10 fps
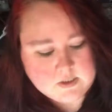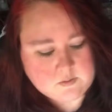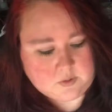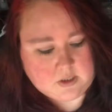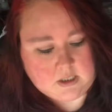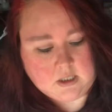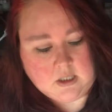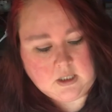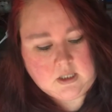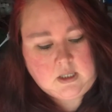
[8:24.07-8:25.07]
so pretty.
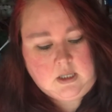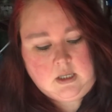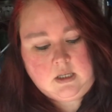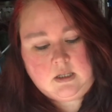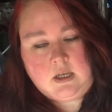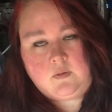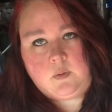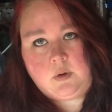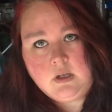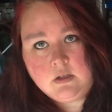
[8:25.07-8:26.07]
They have a
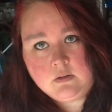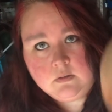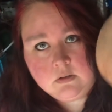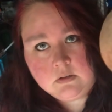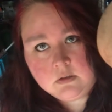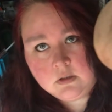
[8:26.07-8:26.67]
brown,